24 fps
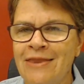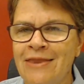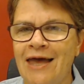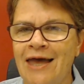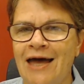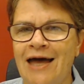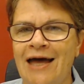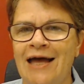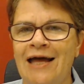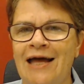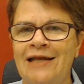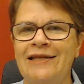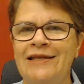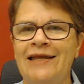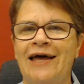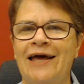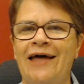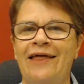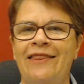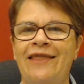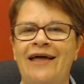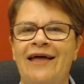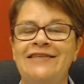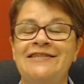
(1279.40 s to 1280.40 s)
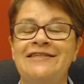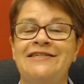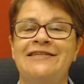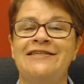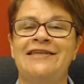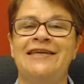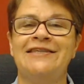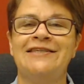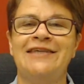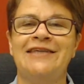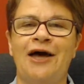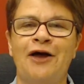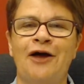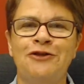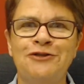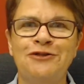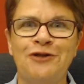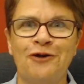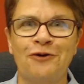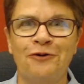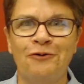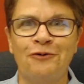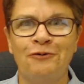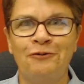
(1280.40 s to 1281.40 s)
And uh, that's it's, it's
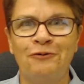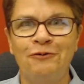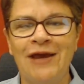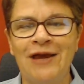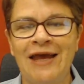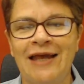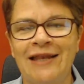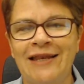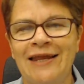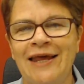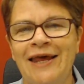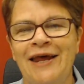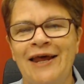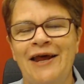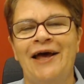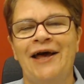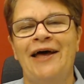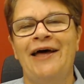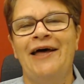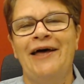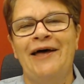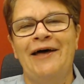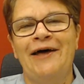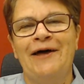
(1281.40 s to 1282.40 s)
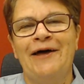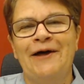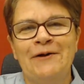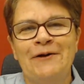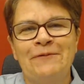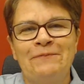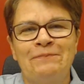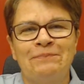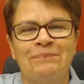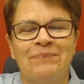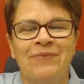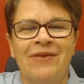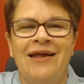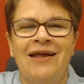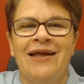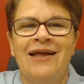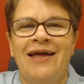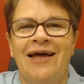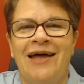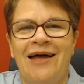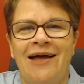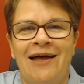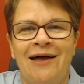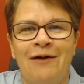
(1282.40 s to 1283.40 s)
a great um,
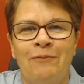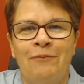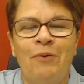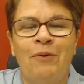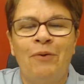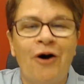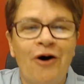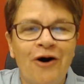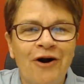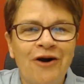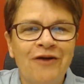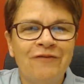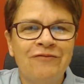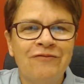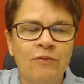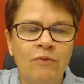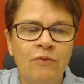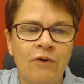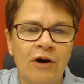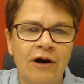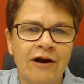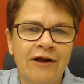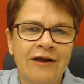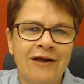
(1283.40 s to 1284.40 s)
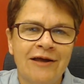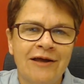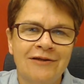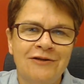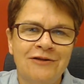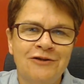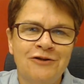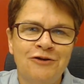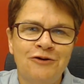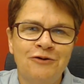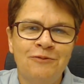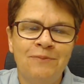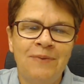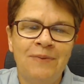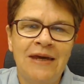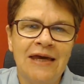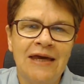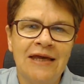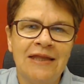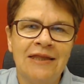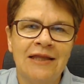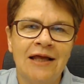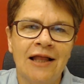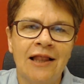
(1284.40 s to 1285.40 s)
uh, part of the work to be
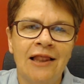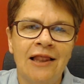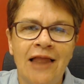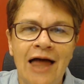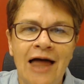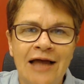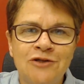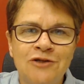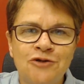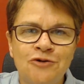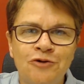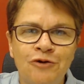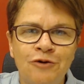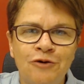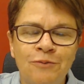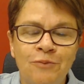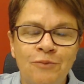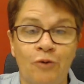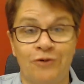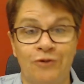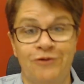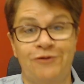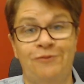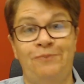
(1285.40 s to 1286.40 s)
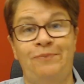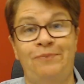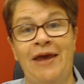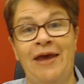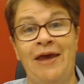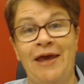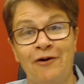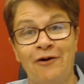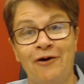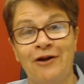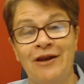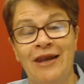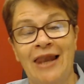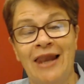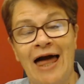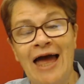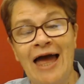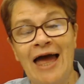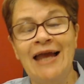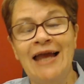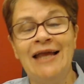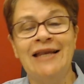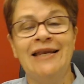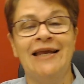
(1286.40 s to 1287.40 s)
in the classroom or to be
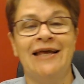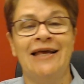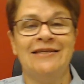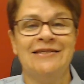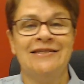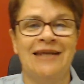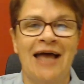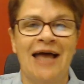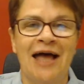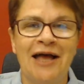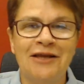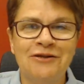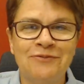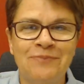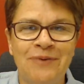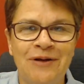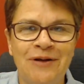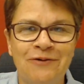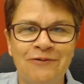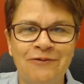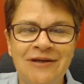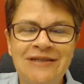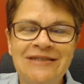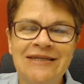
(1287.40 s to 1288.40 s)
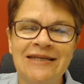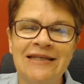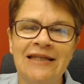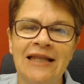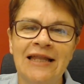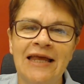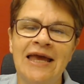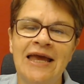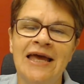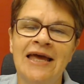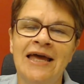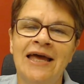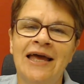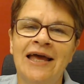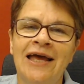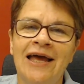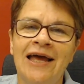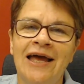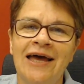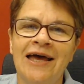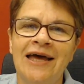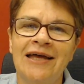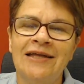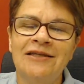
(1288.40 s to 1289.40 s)
online, as it has been recently,
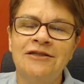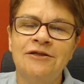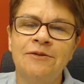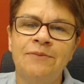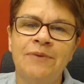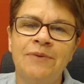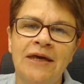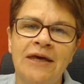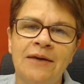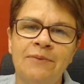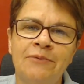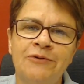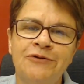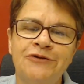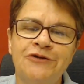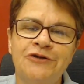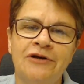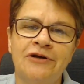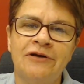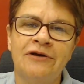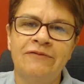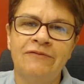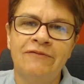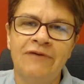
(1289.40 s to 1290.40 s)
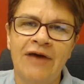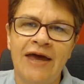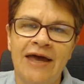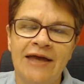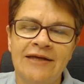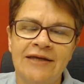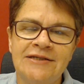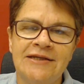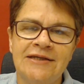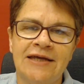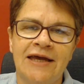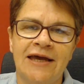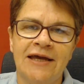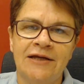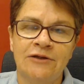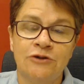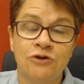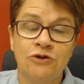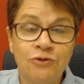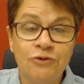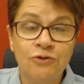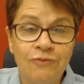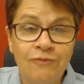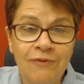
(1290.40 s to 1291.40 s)
and to be able to invest and
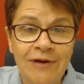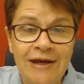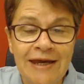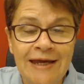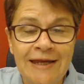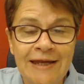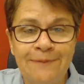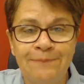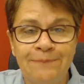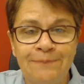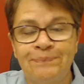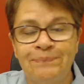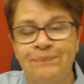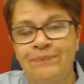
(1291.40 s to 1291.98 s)
train.